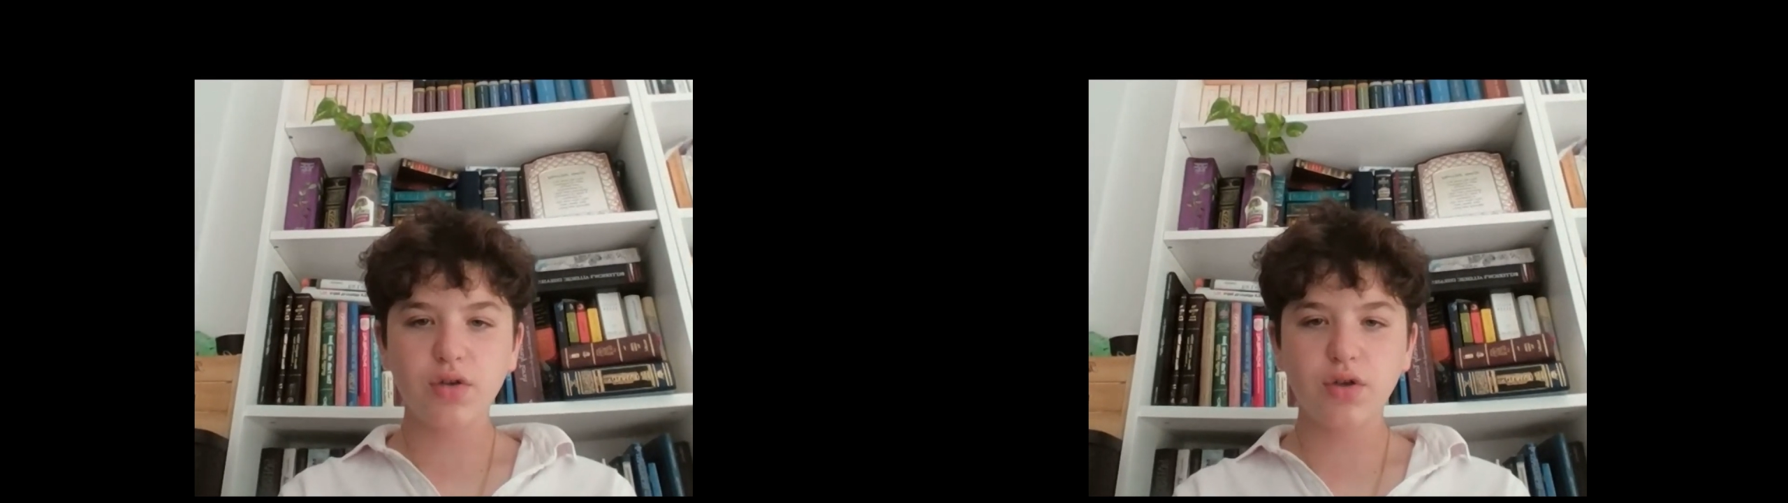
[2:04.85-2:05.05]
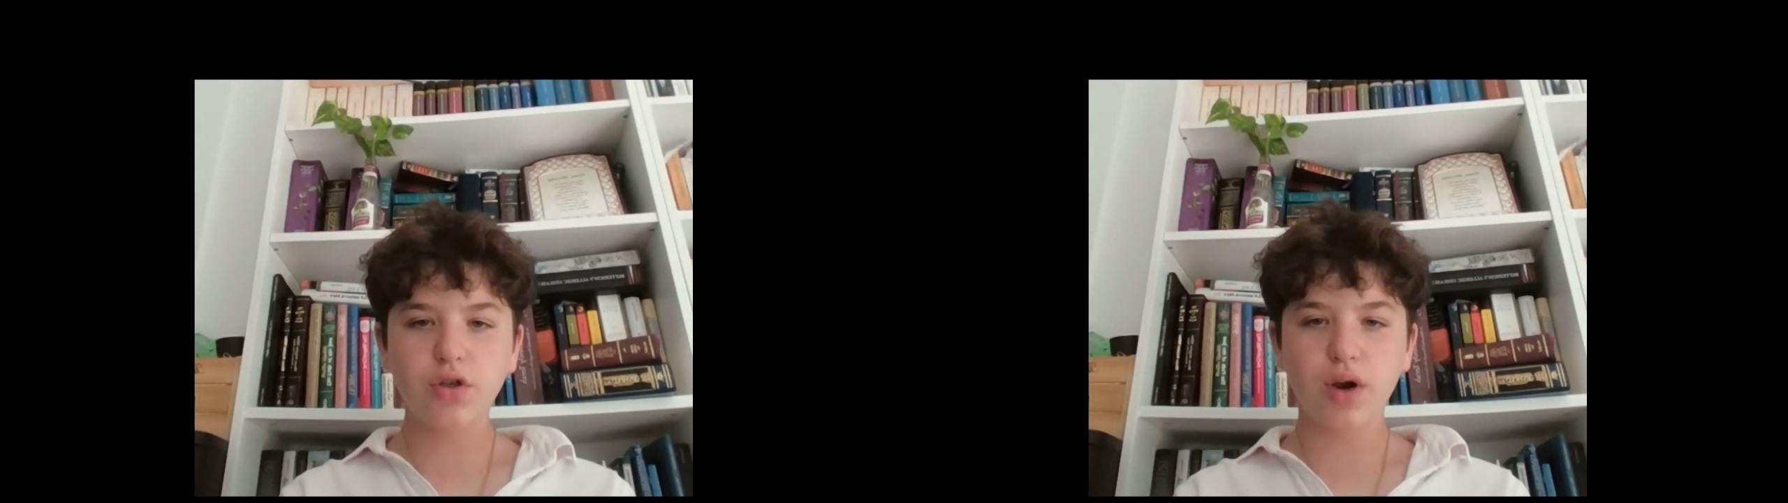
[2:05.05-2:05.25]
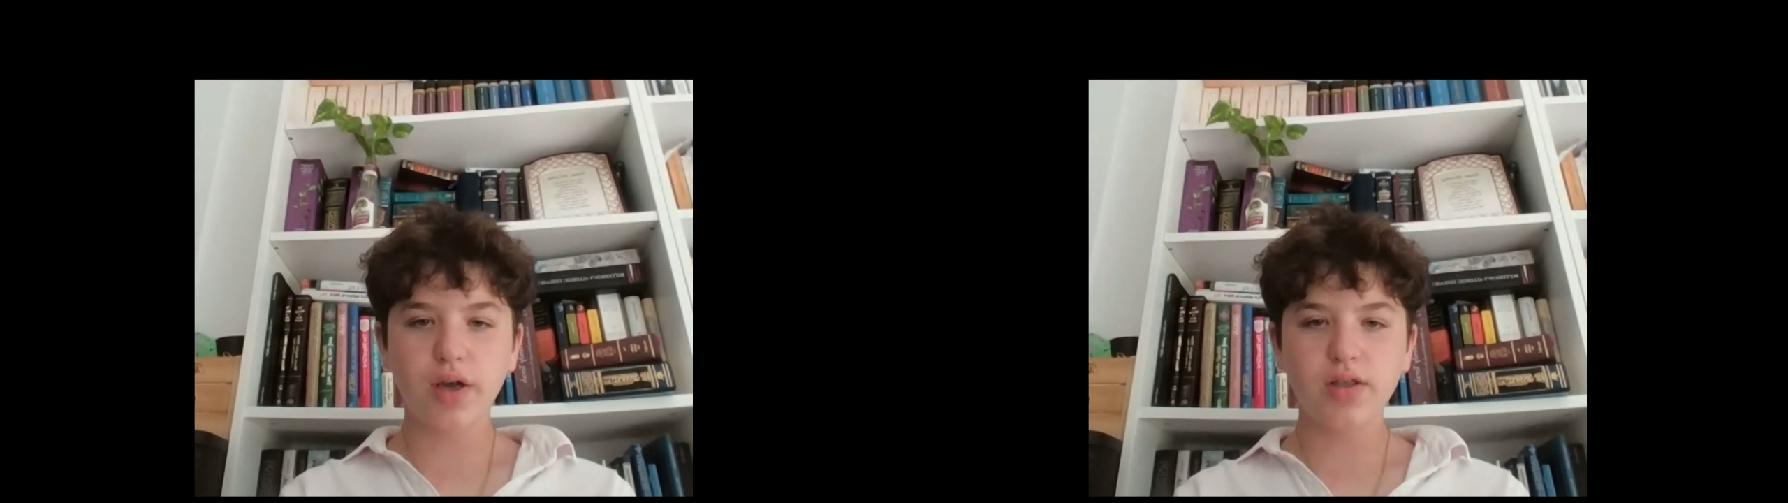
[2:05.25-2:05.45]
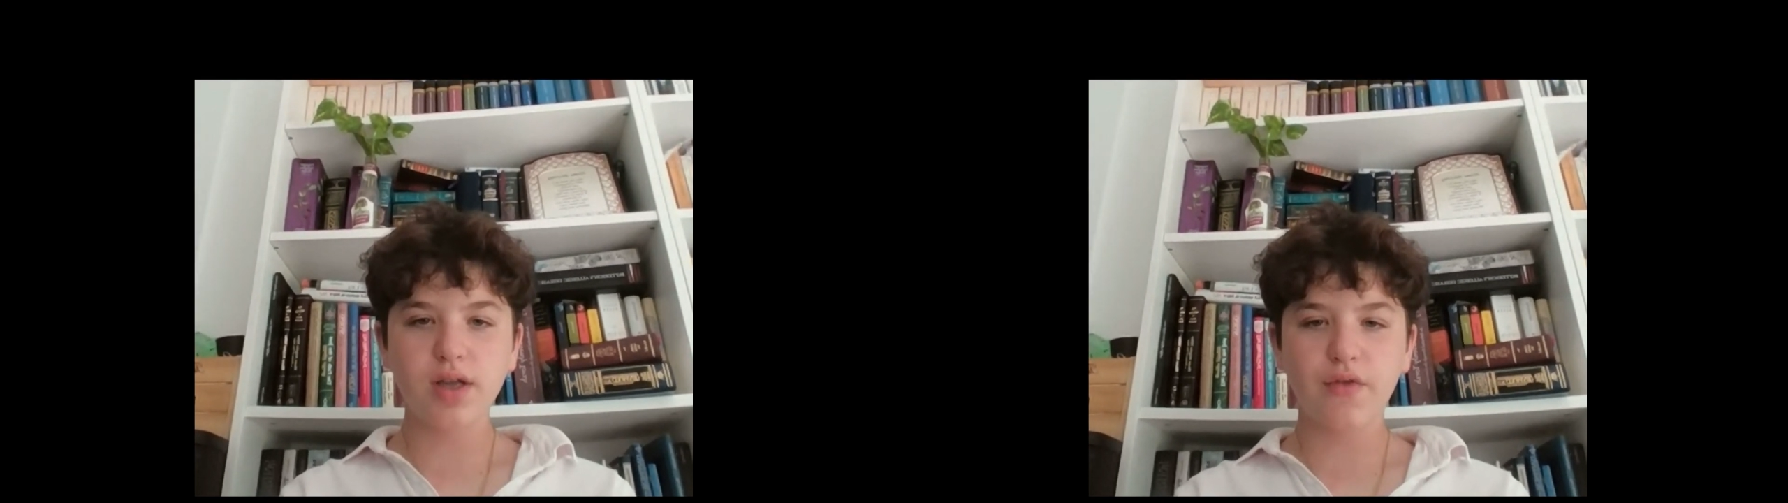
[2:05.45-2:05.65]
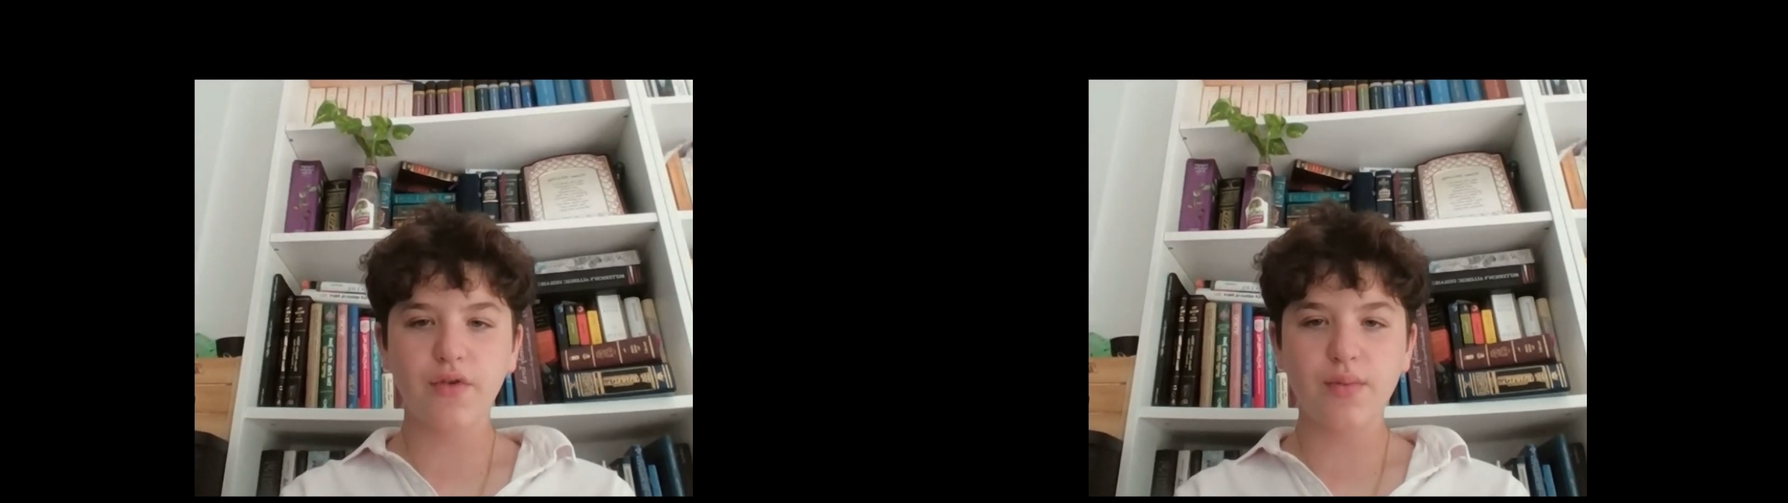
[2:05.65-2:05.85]
to trust
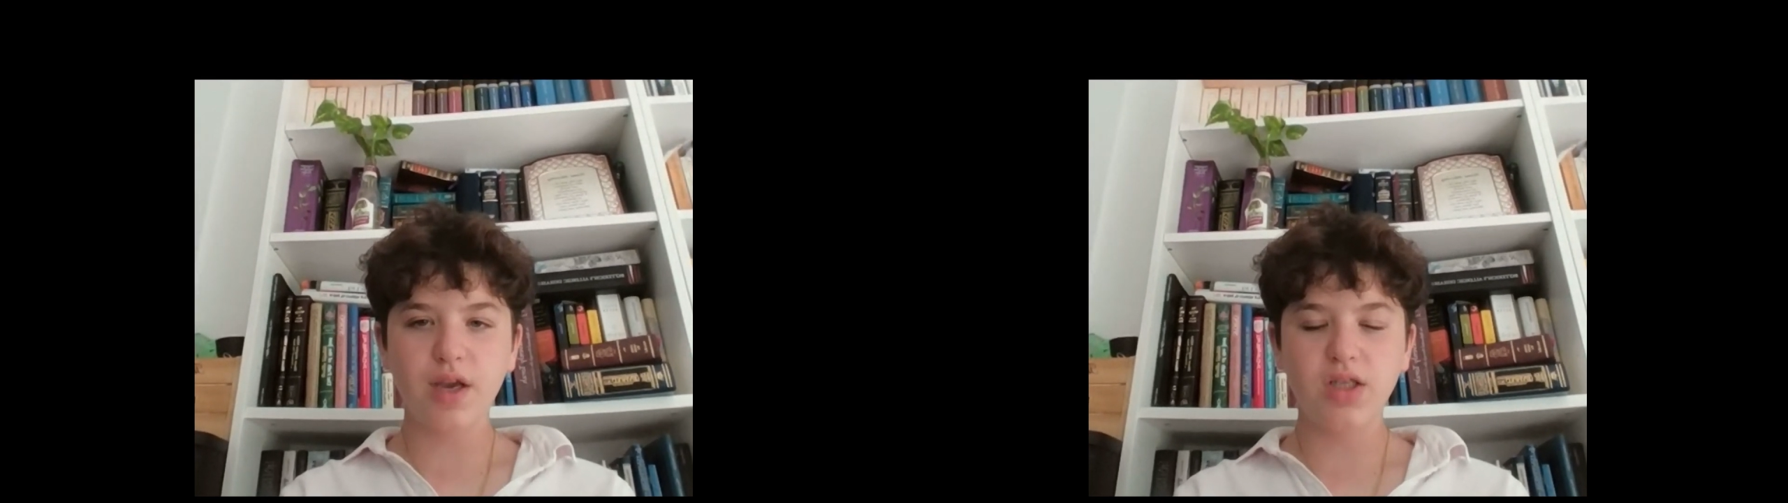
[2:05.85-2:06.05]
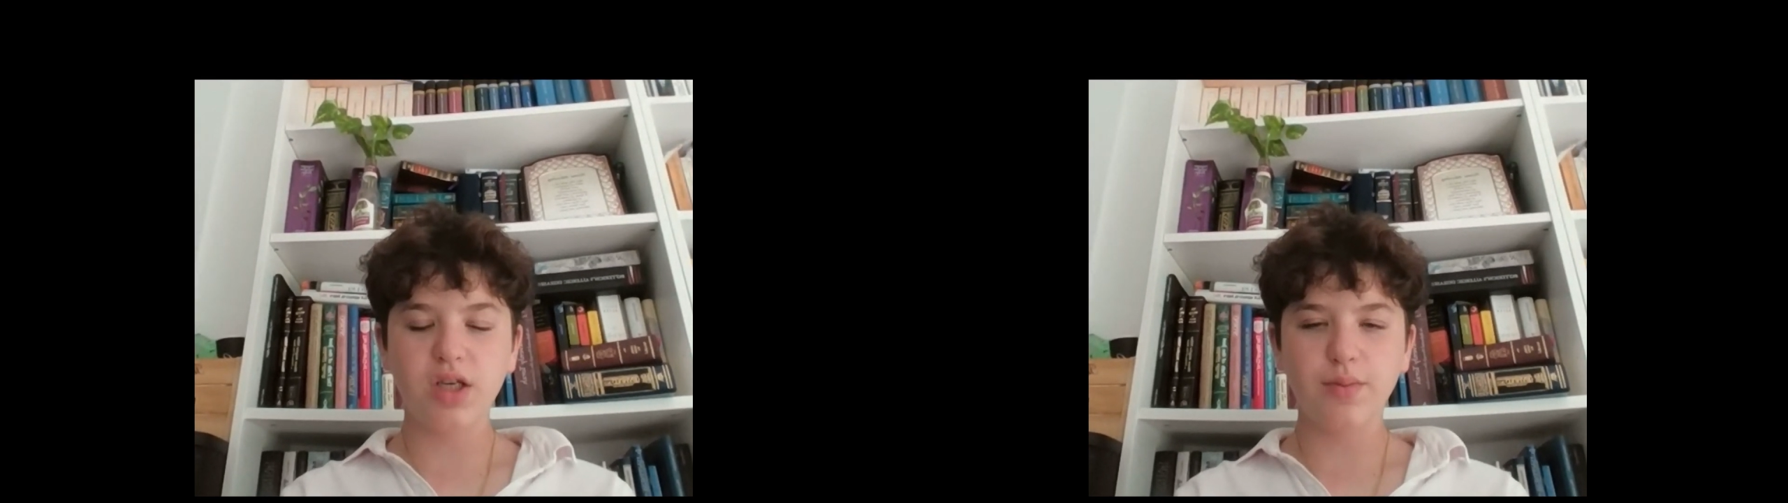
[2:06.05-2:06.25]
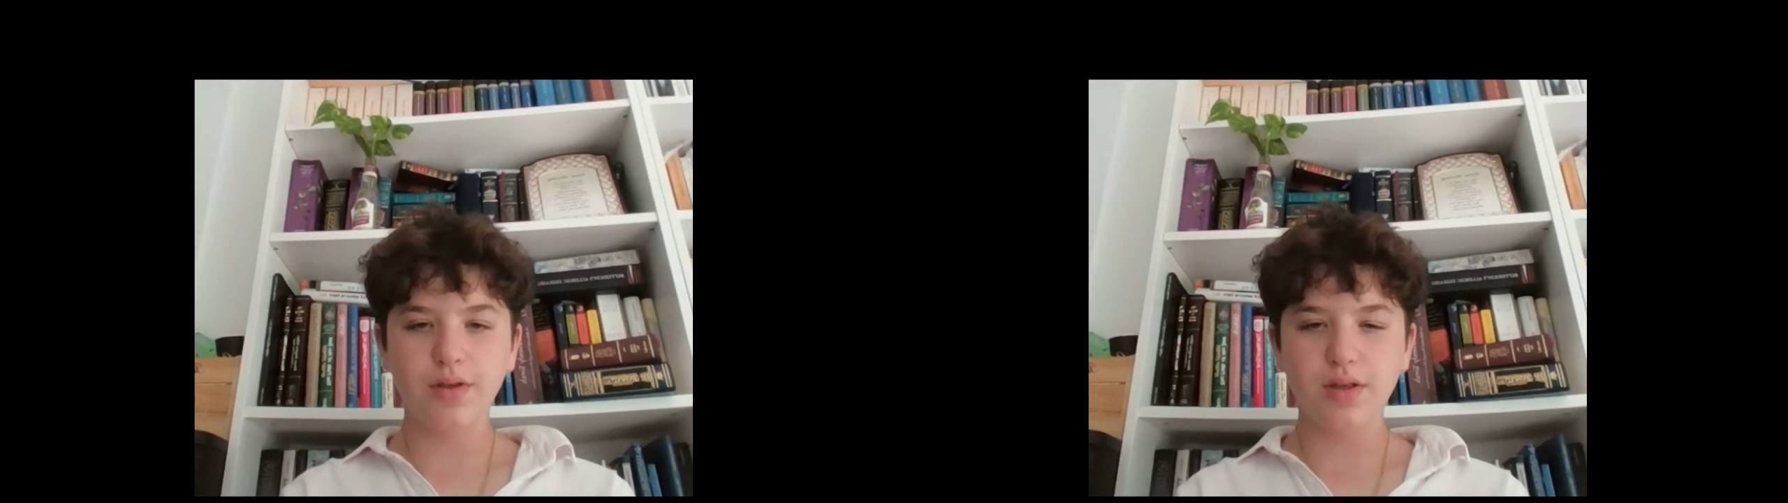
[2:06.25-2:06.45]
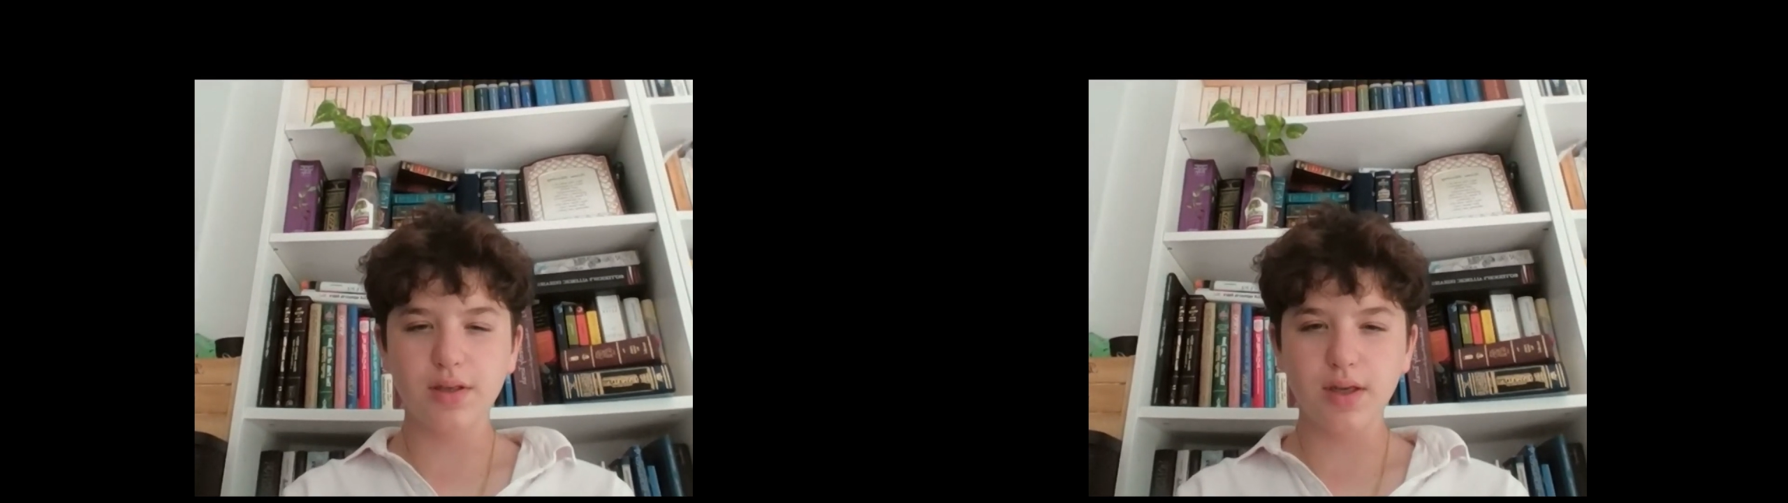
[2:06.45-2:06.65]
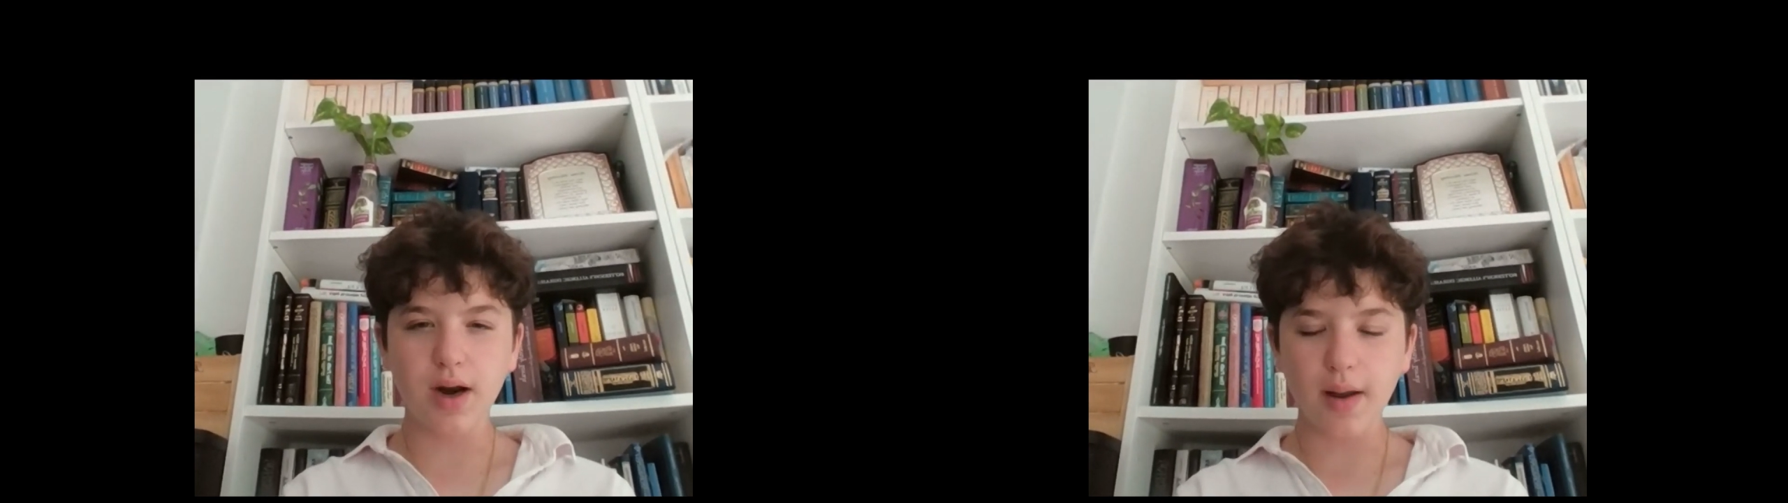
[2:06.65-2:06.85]
and from Egypt to
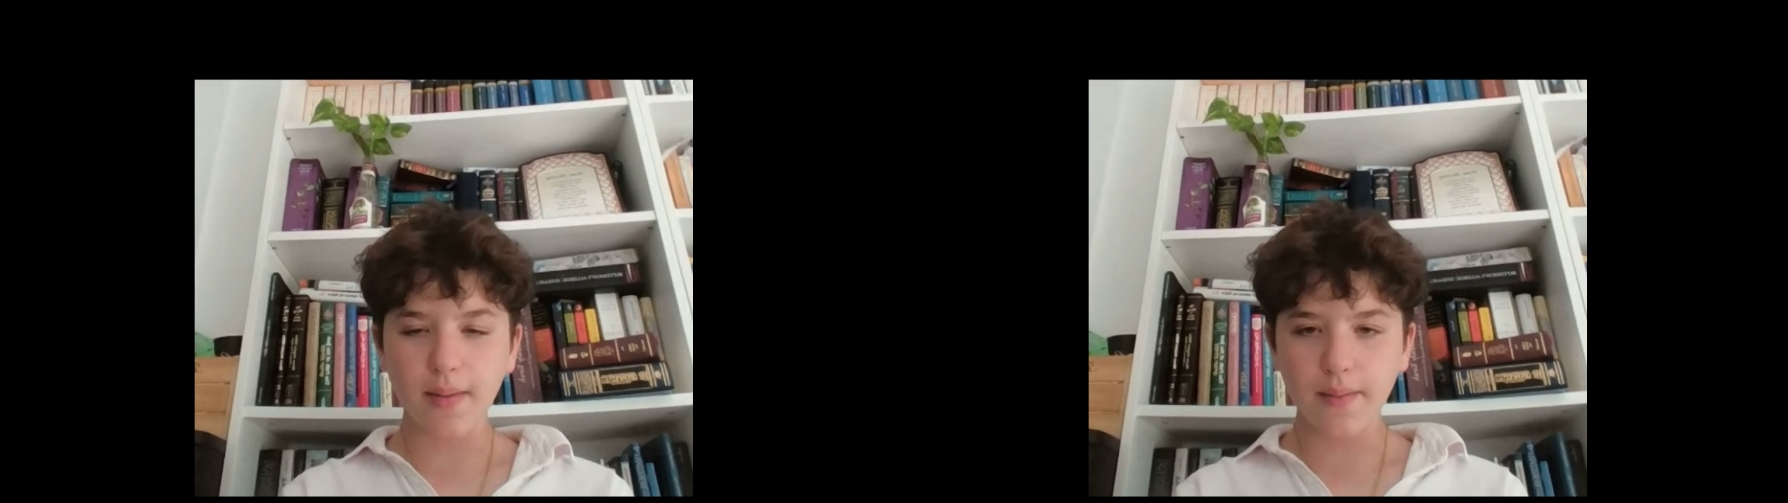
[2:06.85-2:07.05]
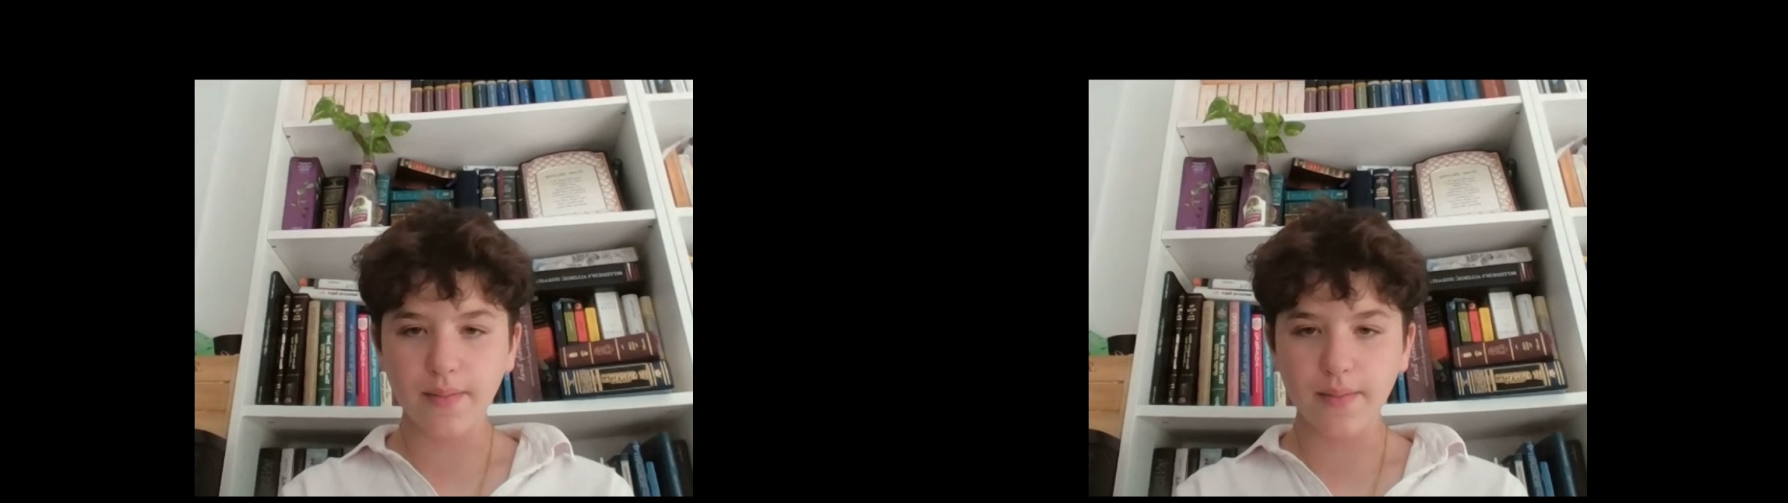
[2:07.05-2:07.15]
Sinai.